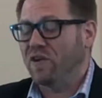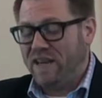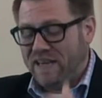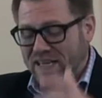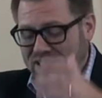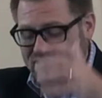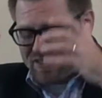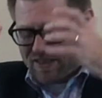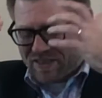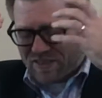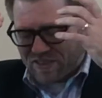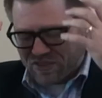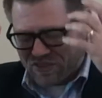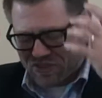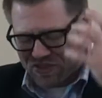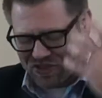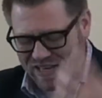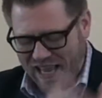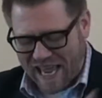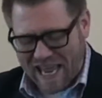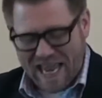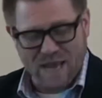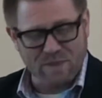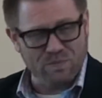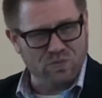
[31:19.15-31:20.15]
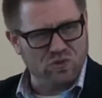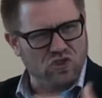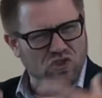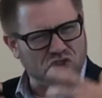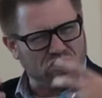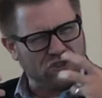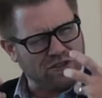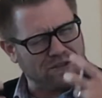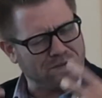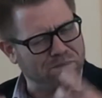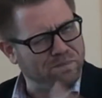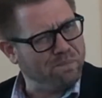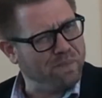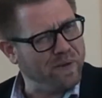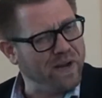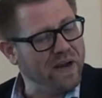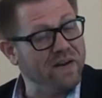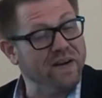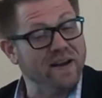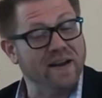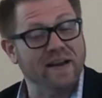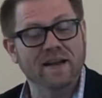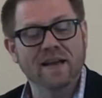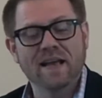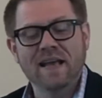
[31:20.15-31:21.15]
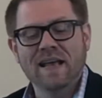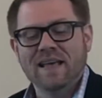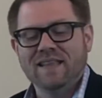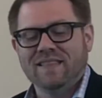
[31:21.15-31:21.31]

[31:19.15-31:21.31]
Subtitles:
It is the same Spirit